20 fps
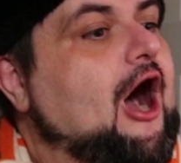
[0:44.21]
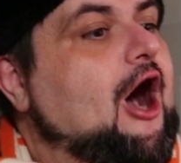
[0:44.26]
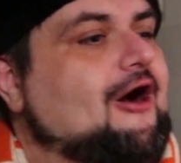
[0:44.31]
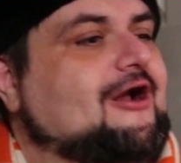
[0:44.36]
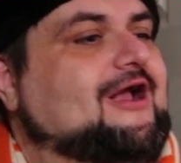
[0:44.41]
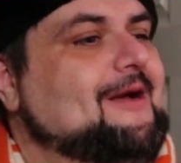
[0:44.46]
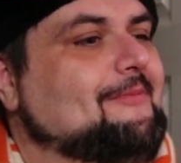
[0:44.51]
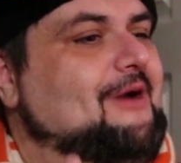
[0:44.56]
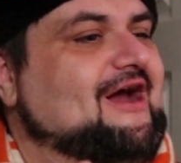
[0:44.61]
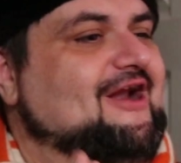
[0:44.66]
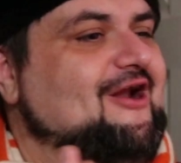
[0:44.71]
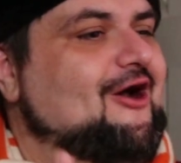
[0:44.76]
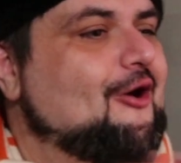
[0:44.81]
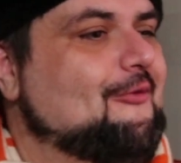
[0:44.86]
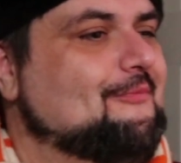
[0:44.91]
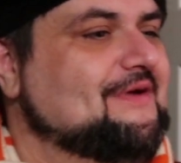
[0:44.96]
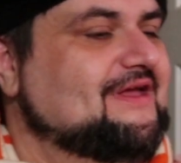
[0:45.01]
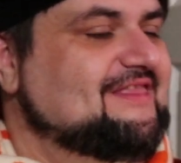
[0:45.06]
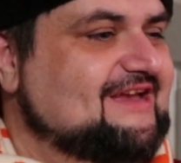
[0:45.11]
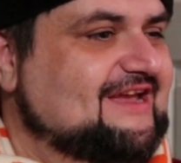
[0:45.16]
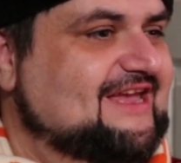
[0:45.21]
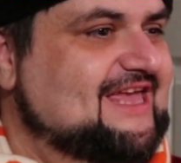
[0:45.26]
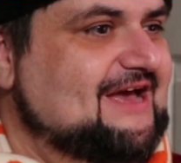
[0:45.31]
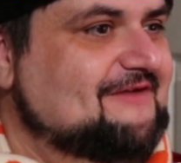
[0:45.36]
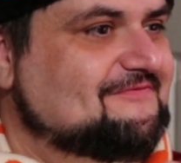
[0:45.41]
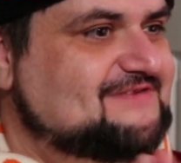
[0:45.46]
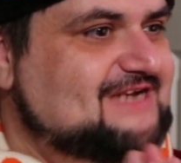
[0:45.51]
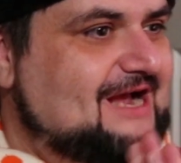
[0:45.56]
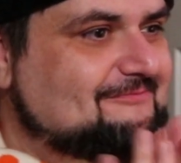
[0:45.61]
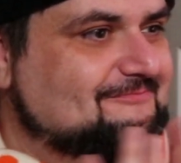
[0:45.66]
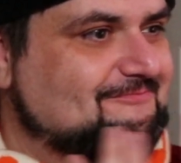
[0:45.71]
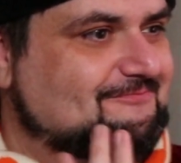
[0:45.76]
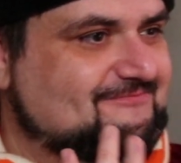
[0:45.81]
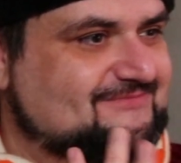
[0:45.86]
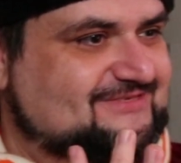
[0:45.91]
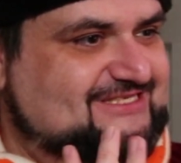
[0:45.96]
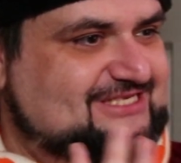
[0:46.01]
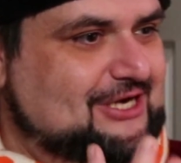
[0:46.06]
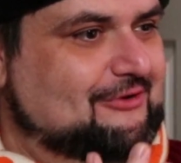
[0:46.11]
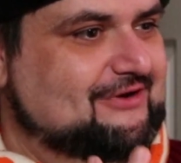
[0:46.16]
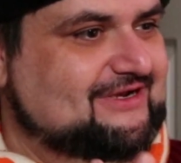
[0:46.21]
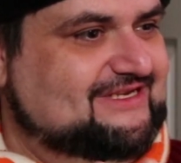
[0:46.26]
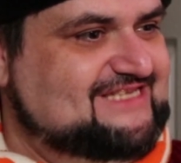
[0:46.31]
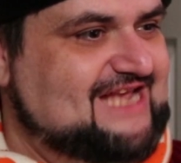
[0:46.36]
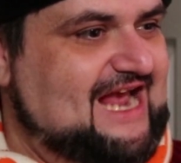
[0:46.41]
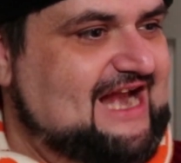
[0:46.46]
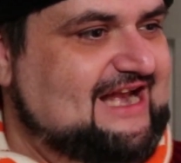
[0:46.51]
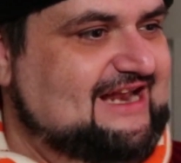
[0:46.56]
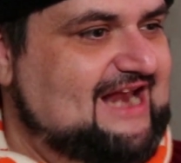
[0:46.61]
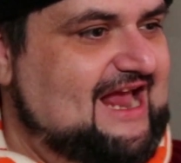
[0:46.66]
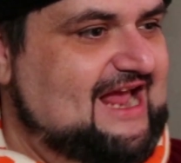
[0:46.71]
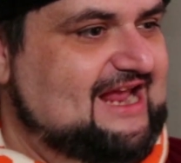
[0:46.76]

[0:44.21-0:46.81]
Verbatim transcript: Oh, come on, open the gift. I'm so excited.